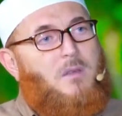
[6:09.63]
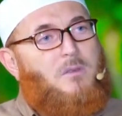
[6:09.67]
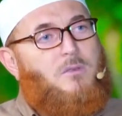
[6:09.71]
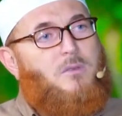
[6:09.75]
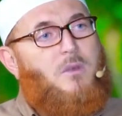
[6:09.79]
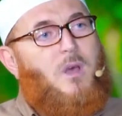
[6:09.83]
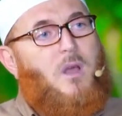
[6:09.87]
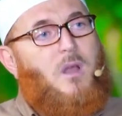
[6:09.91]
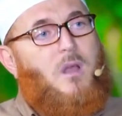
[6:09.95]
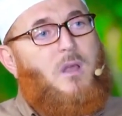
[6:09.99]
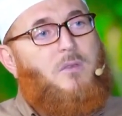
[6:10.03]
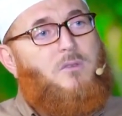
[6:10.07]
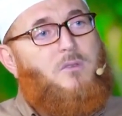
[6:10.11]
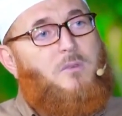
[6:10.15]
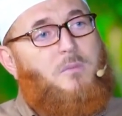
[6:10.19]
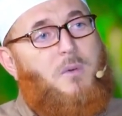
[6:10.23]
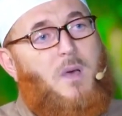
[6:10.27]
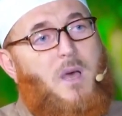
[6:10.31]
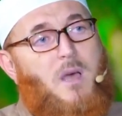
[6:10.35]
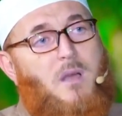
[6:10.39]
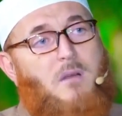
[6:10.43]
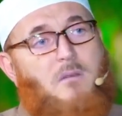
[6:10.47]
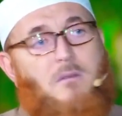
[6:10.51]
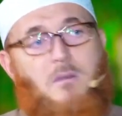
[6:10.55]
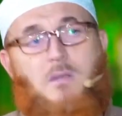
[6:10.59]
So Allah
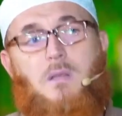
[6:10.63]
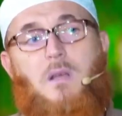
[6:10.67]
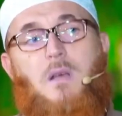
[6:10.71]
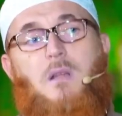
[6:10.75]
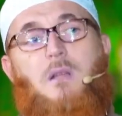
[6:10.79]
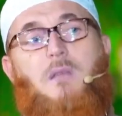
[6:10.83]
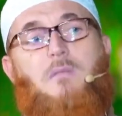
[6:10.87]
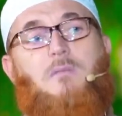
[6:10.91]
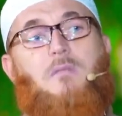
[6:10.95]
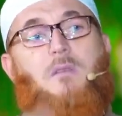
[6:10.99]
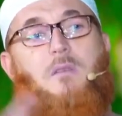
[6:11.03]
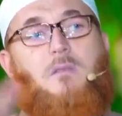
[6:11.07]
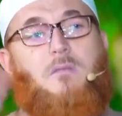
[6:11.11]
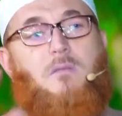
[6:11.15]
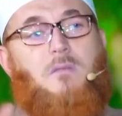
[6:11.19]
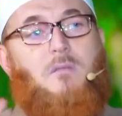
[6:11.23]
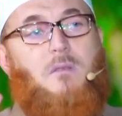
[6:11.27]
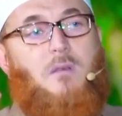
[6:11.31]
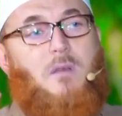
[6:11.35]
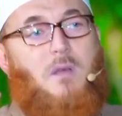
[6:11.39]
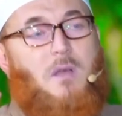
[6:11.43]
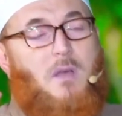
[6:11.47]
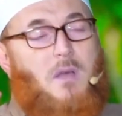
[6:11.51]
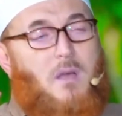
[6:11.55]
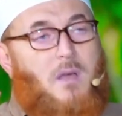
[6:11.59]
subhanahu wa ta'ala says,
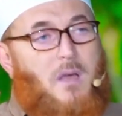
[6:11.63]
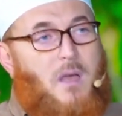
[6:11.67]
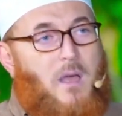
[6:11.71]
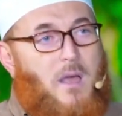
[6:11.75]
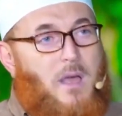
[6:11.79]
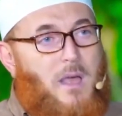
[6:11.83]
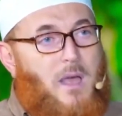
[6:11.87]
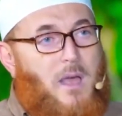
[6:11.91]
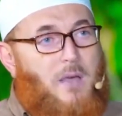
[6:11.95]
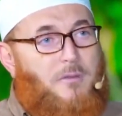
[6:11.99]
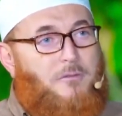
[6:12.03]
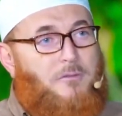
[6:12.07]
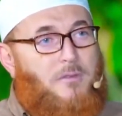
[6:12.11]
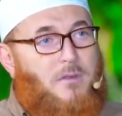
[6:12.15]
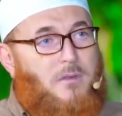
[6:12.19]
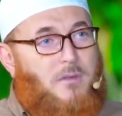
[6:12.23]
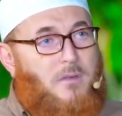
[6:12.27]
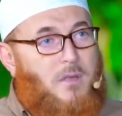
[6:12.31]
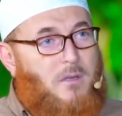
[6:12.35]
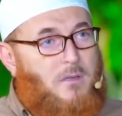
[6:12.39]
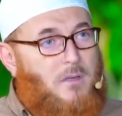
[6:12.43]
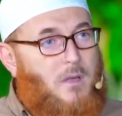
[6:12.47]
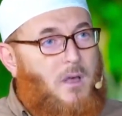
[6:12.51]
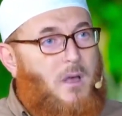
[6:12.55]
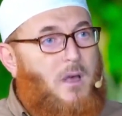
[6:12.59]
after
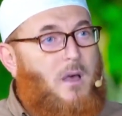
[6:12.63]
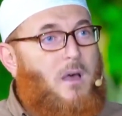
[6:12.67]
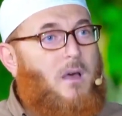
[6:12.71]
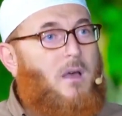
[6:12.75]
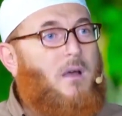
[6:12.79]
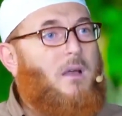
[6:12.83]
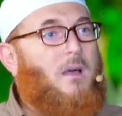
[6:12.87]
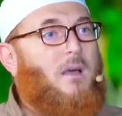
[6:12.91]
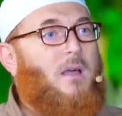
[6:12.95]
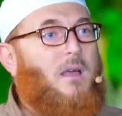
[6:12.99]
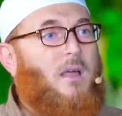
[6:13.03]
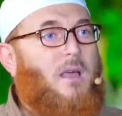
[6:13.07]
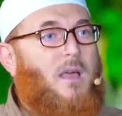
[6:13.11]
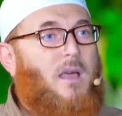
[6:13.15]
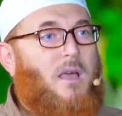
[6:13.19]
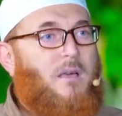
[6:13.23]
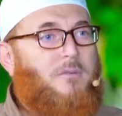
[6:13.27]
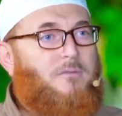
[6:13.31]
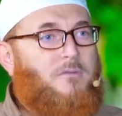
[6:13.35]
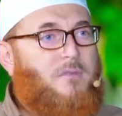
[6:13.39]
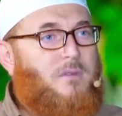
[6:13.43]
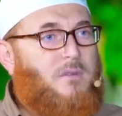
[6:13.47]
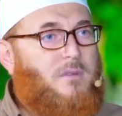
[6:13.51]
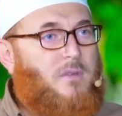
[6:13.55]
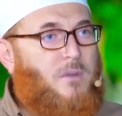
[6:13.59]
the tahara,
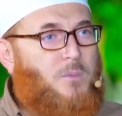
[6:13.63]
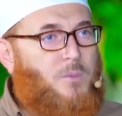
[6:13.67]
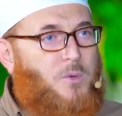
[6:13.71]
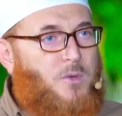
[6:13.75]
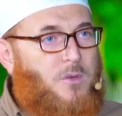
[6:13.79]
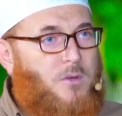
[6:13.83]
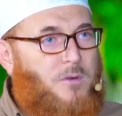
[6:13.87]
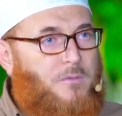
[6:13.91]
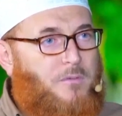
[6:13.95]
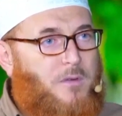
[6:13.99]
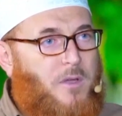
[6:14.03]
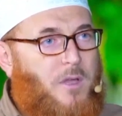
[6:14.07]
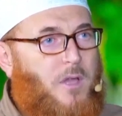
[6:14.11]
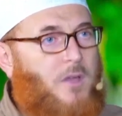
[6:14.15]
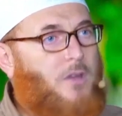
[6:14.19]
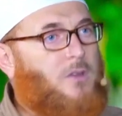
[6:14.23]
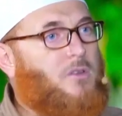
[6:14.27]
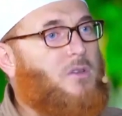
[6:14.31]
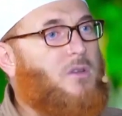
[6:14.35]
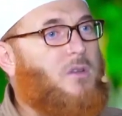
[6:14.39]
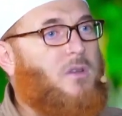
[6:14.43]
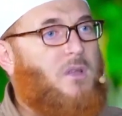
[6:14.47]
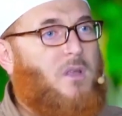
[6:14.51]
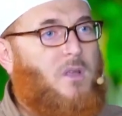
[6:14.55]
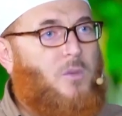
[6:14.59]
after the
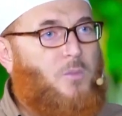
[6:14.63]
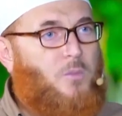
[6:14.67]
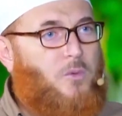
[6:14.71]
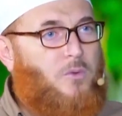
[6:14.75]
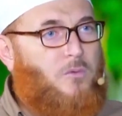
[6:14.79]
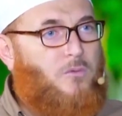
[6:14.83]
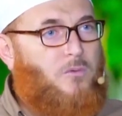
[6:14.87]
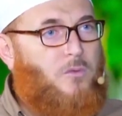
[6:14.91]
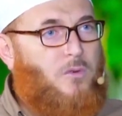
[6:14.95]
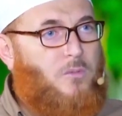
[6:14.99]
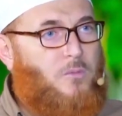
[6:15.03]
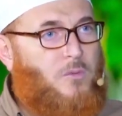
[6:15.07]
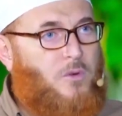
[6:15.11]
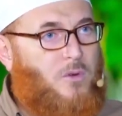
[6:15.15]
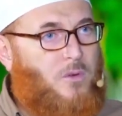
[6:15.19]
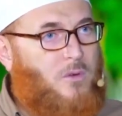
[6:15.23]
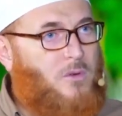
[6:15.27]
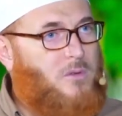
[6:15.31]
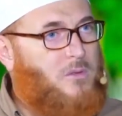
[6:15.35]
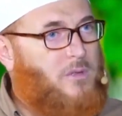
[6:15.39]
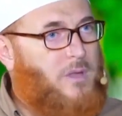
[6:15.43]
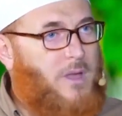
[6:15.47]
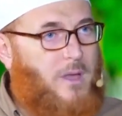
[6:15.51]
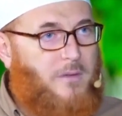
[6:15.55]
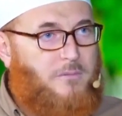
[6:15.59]
purification and performing
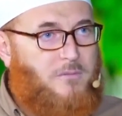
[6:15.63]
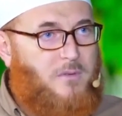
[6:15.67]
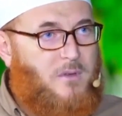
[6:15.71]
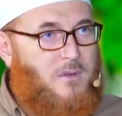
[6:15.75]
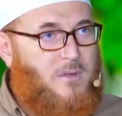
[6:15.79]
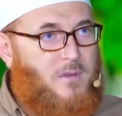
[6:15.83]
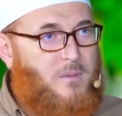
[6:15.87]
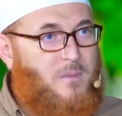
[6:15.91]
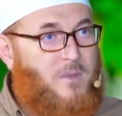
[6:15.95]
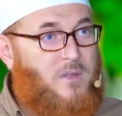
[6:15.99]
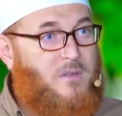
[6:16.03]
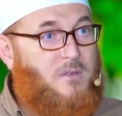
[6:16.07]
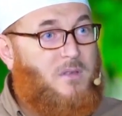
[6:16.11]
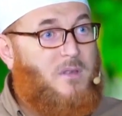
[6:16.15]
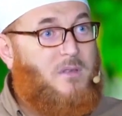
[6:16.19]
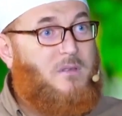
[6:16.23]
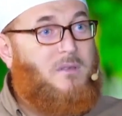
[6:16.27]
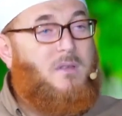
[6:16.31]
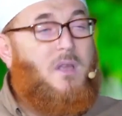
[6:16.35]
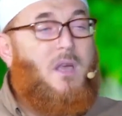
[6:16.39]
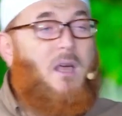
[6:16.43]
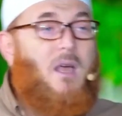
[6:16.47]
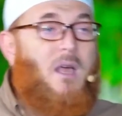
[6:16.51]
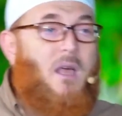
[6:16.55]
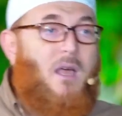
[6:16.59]
ghusl after the
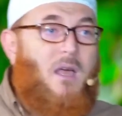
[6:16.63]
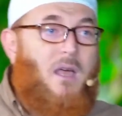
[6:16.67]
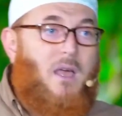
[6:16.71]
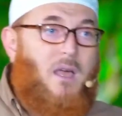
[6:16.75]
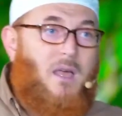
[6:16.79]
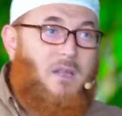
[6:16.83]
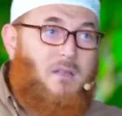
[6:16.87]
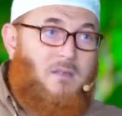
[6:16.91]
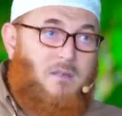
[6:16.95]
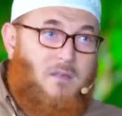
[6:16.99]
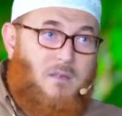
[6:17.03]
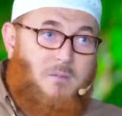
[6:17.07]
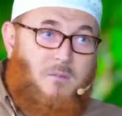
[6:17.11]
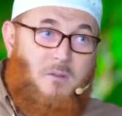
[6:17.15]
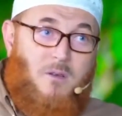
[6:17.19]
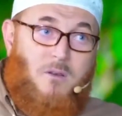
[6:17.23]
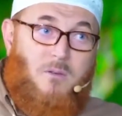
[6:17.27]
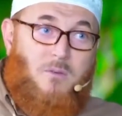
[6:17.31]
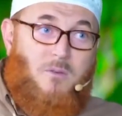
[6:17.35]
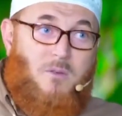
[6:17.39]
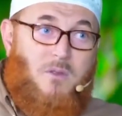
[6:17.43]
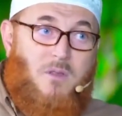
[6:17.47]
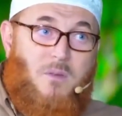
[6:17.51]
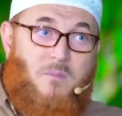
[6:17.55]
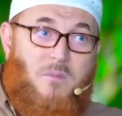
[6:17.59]
menses, mm. and
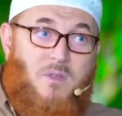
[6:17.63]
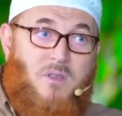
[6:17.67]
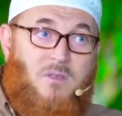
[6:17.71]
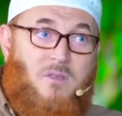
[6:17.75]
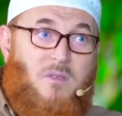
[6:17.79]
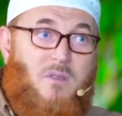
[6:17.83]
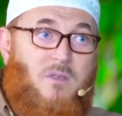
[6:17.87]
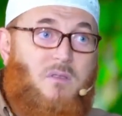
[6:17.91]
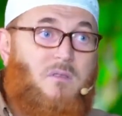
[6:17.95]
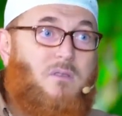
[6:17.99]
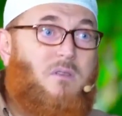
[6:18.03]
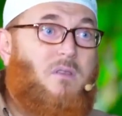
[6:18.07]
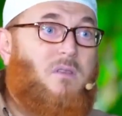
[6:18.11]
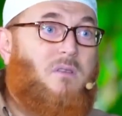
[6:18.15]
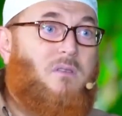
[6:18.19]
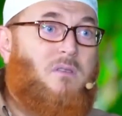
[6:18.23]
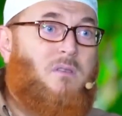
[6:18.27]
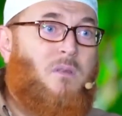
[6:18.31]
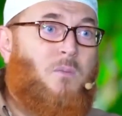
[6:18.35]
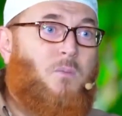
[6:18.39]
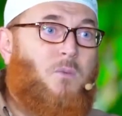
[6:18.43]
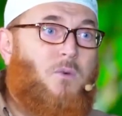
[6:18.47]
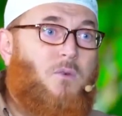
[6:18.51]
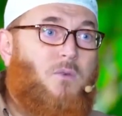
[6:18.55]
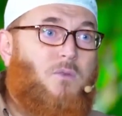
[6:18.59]
similar to the menses
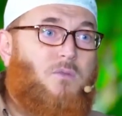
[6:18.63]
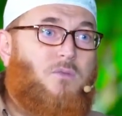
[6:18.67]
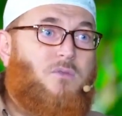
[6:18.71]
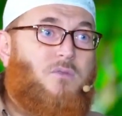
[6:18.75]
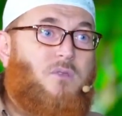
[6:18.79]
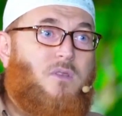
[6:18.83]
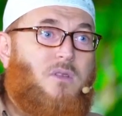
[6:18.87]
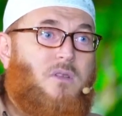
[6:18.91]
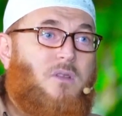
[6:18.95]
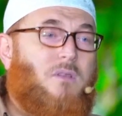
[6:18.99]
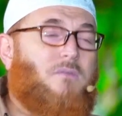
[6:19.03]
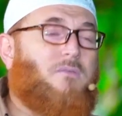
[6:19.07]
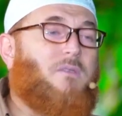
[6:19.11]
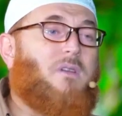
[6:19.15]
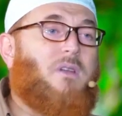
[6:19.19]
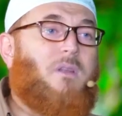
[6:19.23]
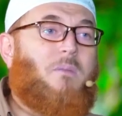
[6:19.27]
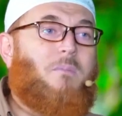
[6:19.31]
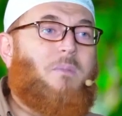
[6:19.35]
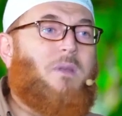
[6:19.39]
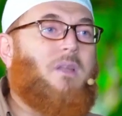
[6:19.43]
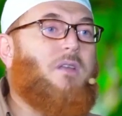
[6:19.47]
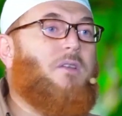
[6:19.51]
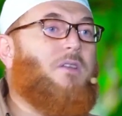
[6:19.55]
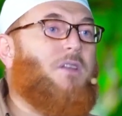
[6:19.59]
is the post
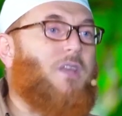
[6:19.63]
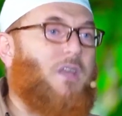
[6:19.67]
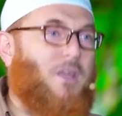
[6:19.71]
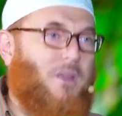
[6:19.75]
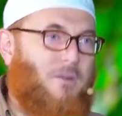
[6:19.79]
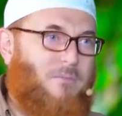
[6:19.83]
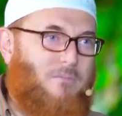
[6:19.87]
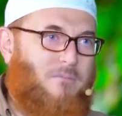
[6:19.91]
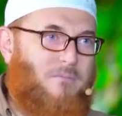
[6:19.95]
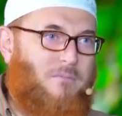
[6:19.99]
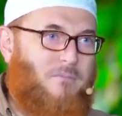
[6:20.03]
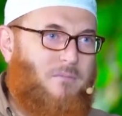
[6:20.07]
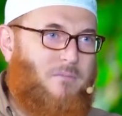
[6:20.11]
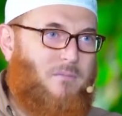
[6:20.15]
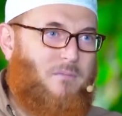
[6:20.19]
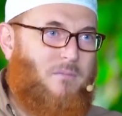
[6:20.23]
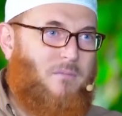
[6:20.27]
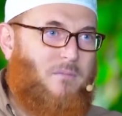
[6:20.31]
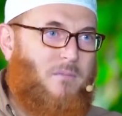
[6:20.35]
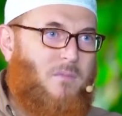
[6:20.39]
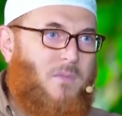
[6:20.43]
delivery bleeding, mm.